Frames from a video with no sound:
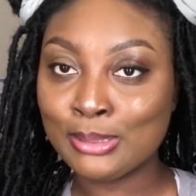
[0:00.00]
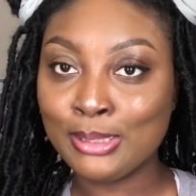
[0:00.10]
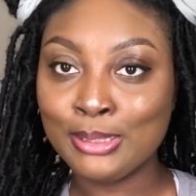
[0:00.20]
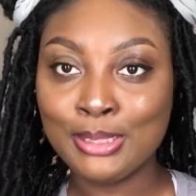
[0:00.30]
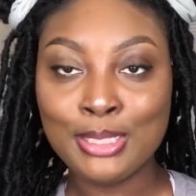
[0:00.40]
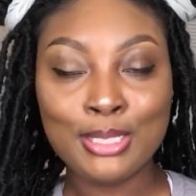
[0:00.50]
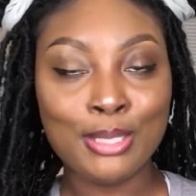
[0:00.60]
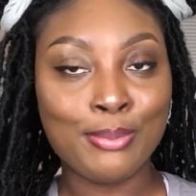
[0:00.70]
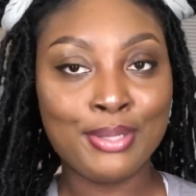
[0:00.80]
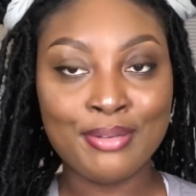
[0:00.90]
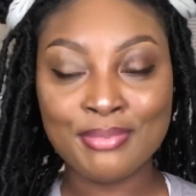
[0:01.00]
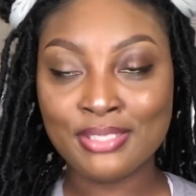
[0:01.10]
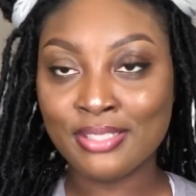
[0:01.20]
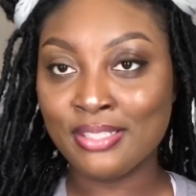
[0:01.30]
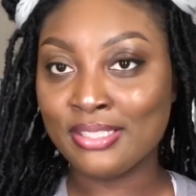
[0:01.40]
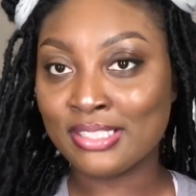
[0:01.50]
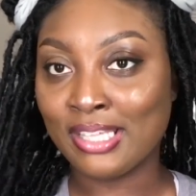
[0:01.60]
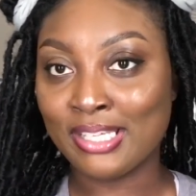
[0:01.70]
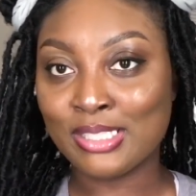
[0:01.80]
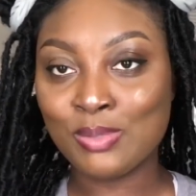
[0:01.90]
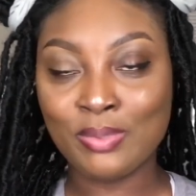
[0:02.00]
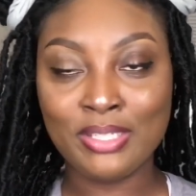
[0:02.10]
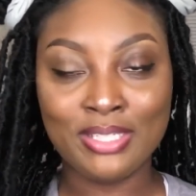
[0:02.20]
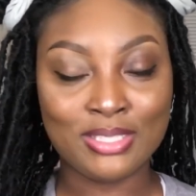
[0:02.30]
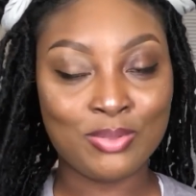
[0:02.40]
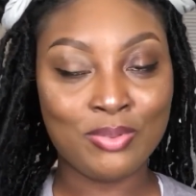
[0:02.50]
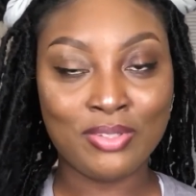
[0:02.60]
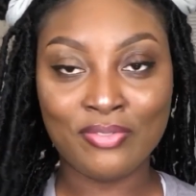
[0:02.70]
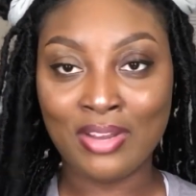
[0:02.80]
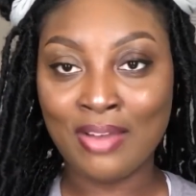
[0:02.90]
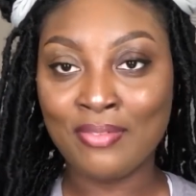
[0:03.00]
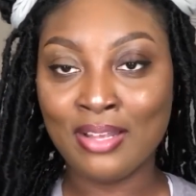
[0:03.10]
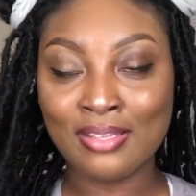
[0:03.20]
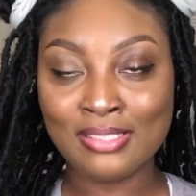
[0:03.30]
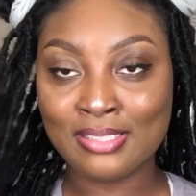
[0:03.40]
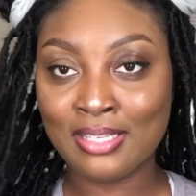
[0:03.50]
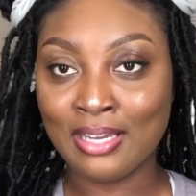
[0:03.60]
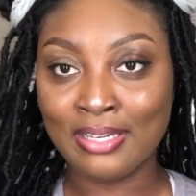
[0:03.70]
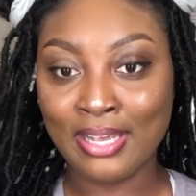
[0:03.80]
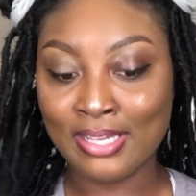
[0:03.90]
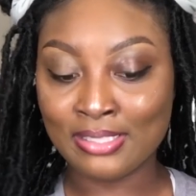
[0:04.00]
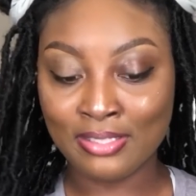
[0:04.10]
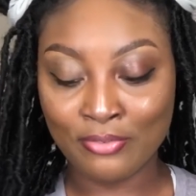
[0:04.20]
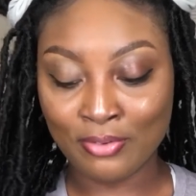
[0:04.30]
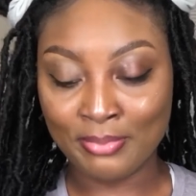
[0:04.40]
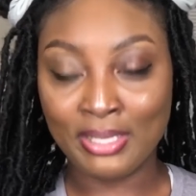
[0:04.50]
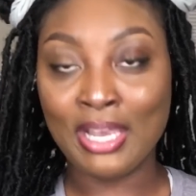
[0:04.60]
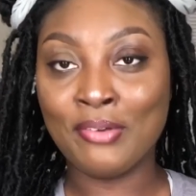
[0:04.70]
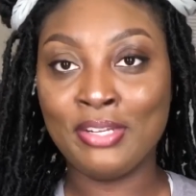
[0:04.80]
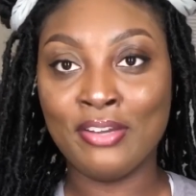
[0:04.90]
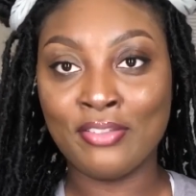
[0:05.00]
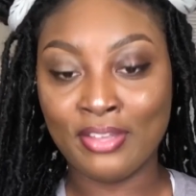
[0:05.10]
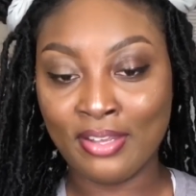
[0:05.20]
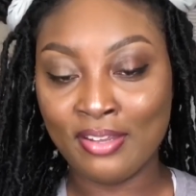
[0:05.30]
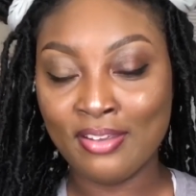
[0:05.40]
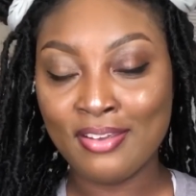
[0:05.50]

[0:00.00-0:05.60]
Then on Amazon, it's like 20 and $25. It's the audacity for me. How dare they?